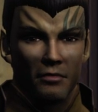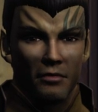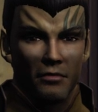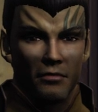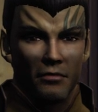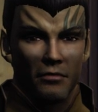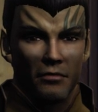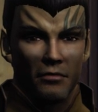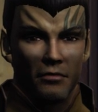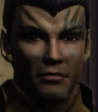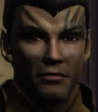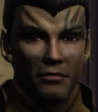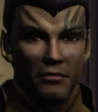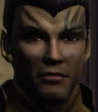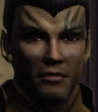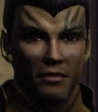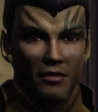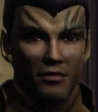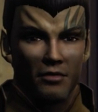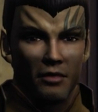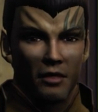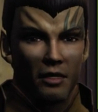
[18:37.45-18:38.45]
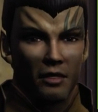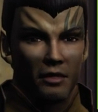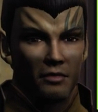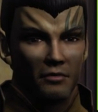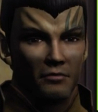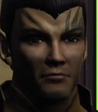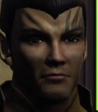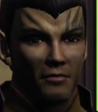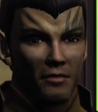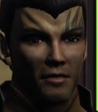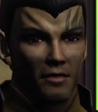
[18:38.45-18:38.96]
Maybe a woman with
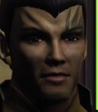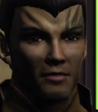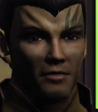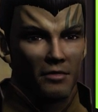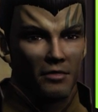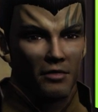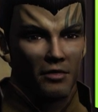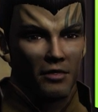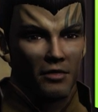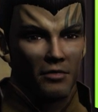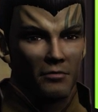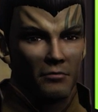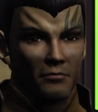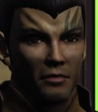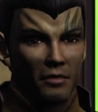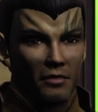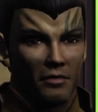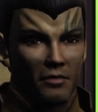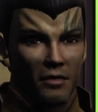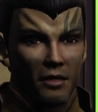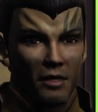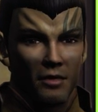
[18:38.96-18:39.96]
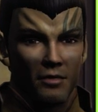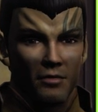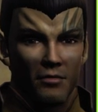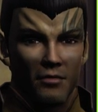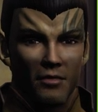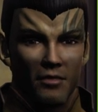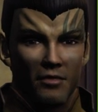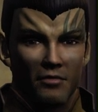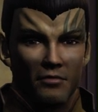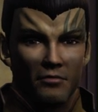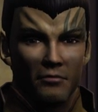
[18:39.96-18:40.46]
dark hair, a broad
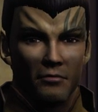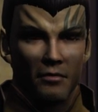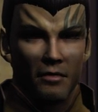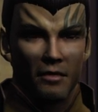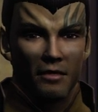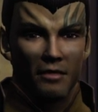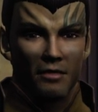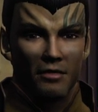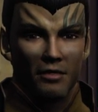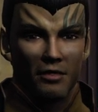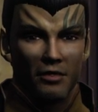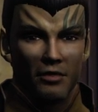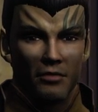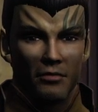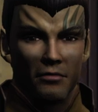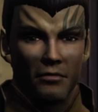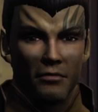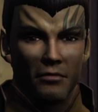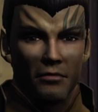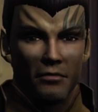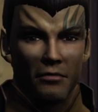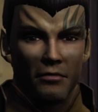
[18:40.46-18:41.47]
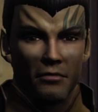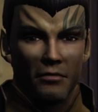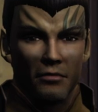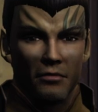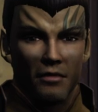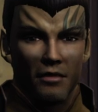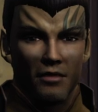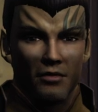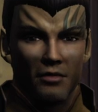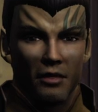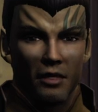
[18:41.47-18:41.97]
face, penetrating dark
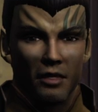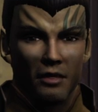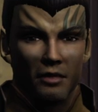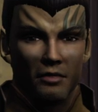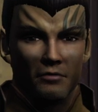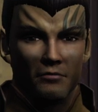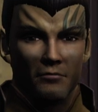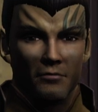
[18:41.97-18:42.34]
eyes.